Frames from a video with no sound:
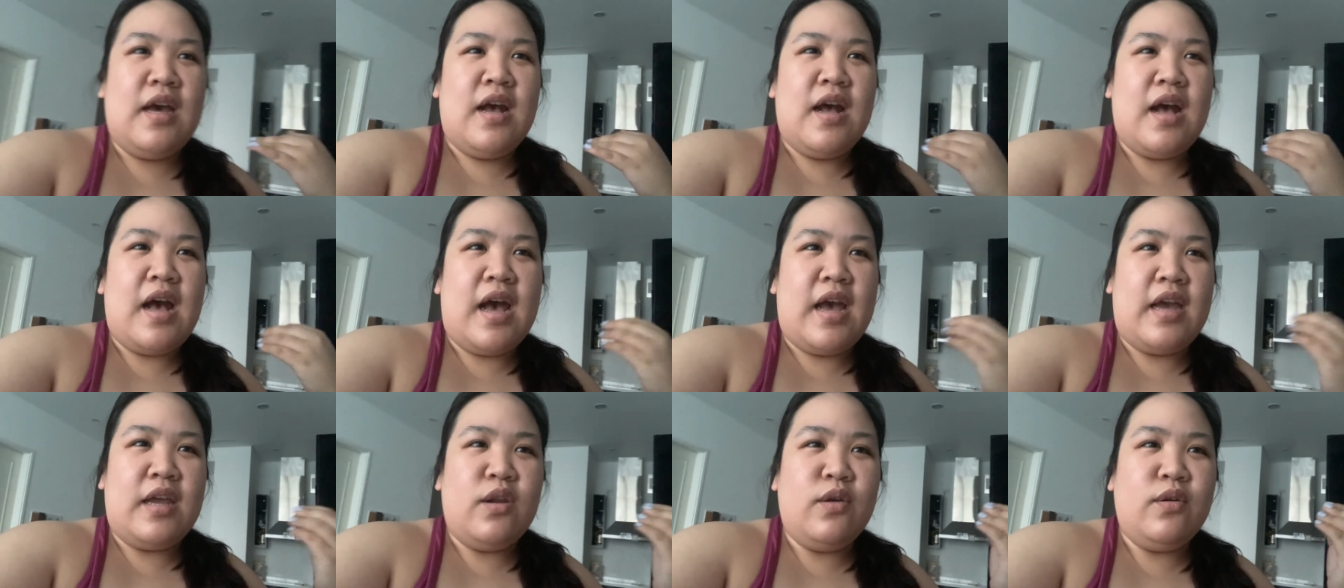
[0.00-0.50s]

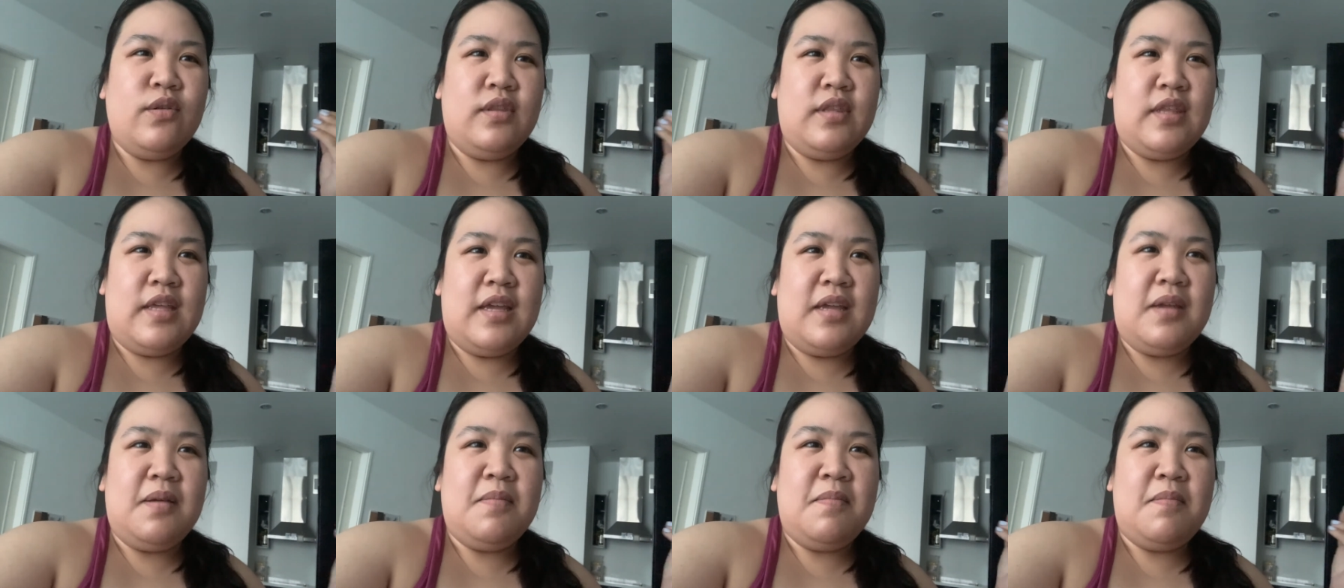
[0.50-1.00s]
I don't
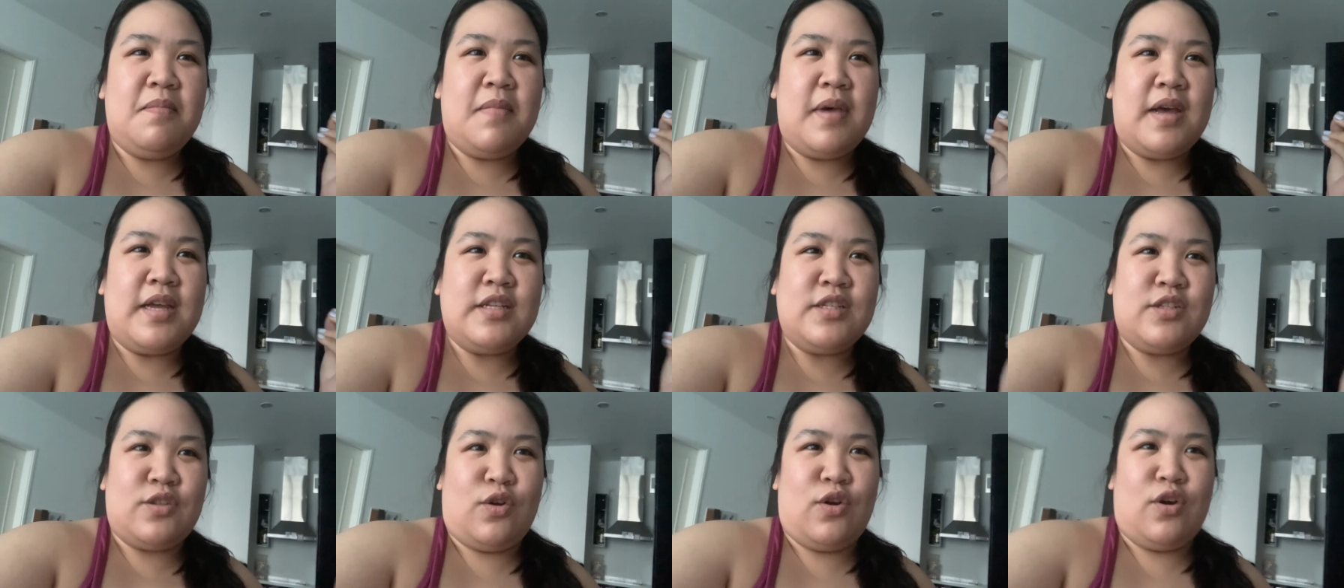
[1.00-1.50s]
think
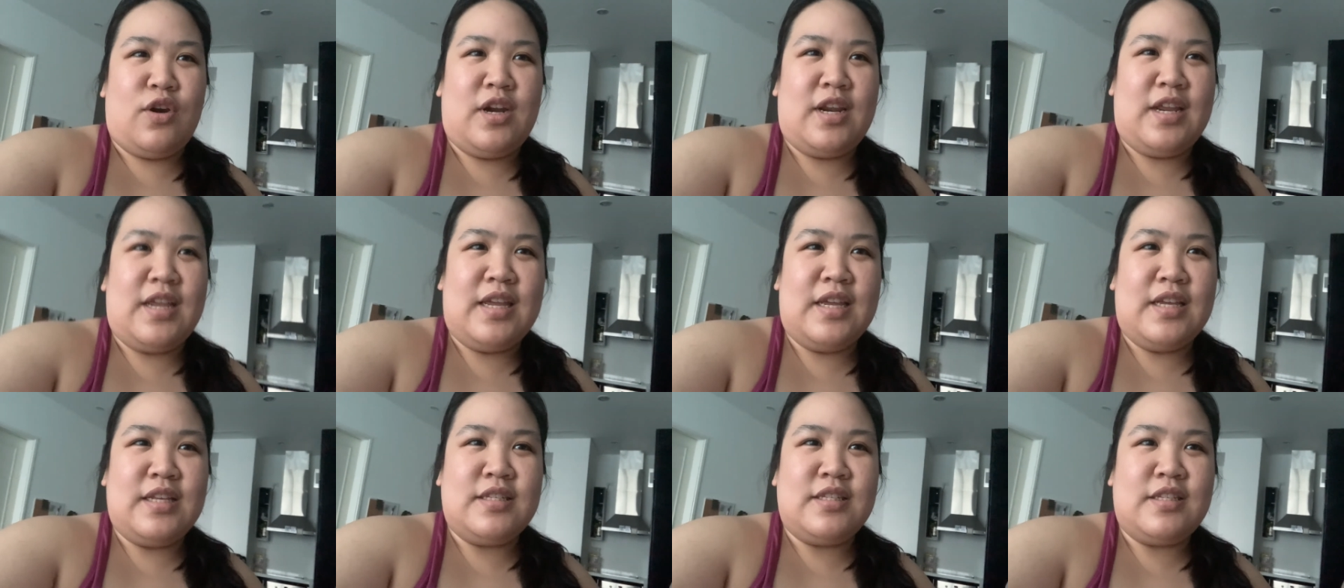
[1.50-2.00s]
my
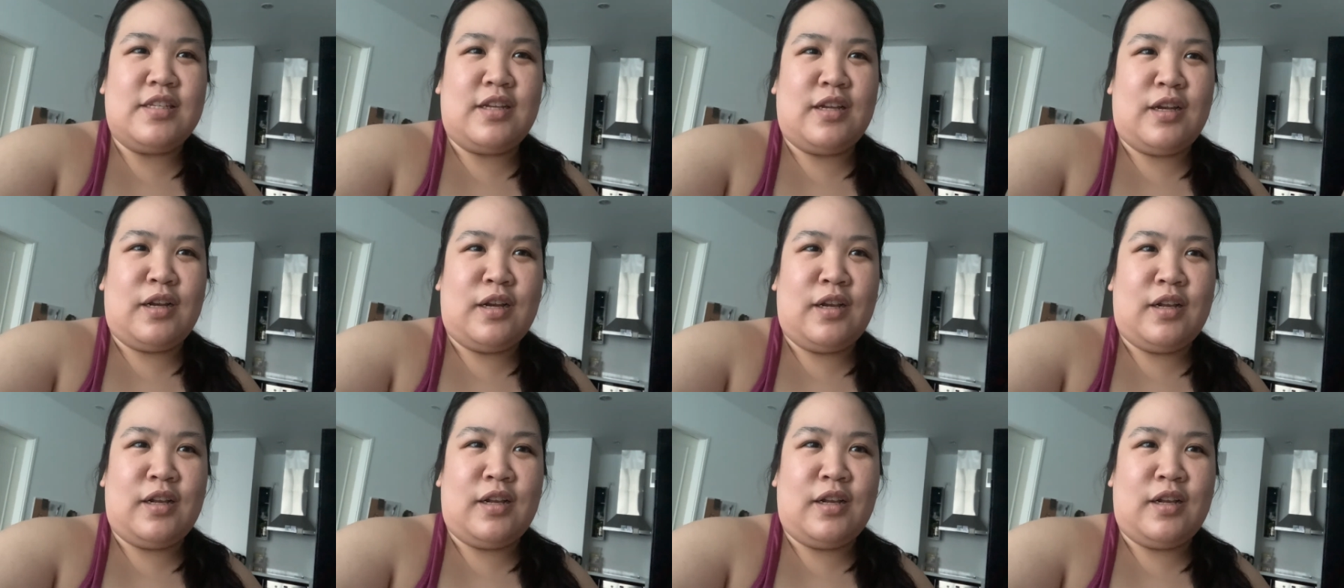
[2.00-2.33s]
story is